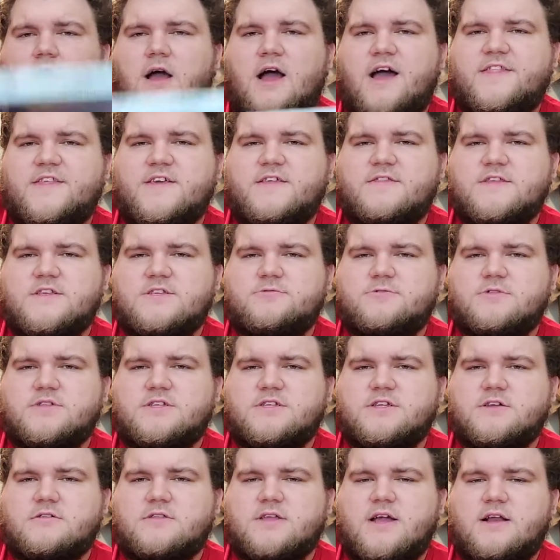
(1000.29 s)
I think this one's
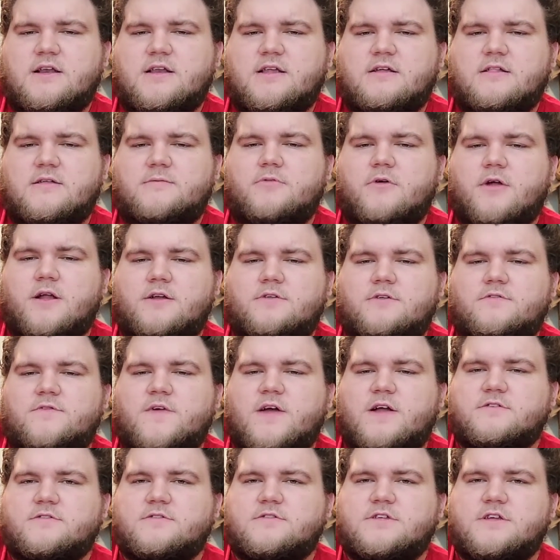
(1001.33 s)
still technically brand new
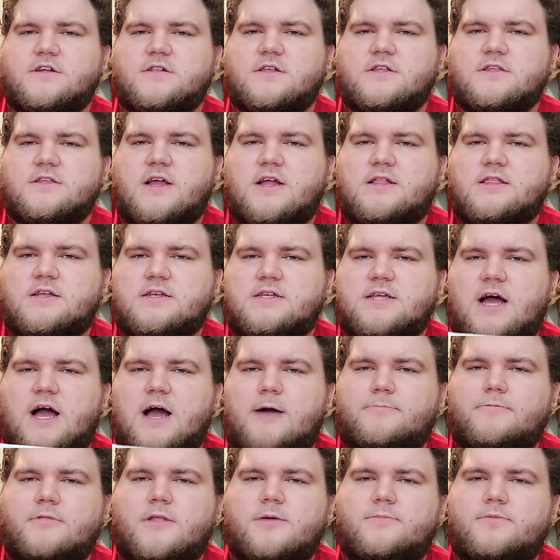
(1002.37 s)
factory sealed. It's got the
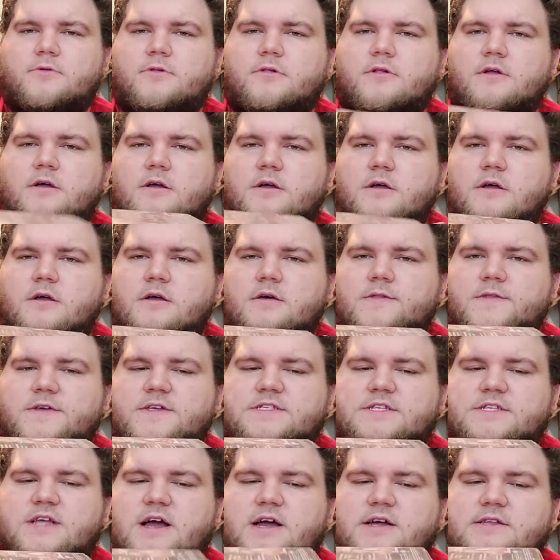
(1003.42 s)
top label, the
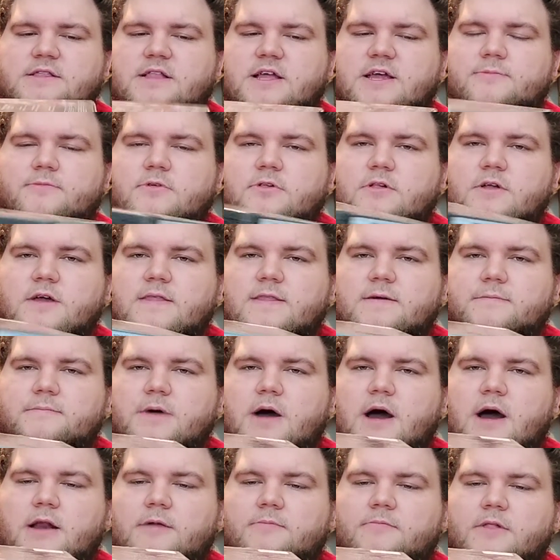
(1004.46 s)
side label, and the
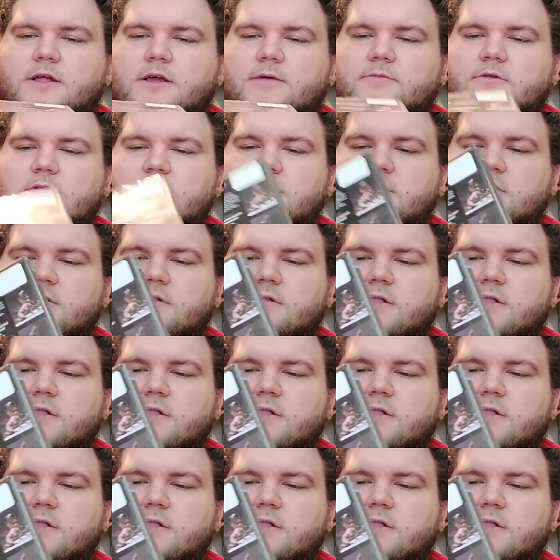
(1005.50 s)
bottom label.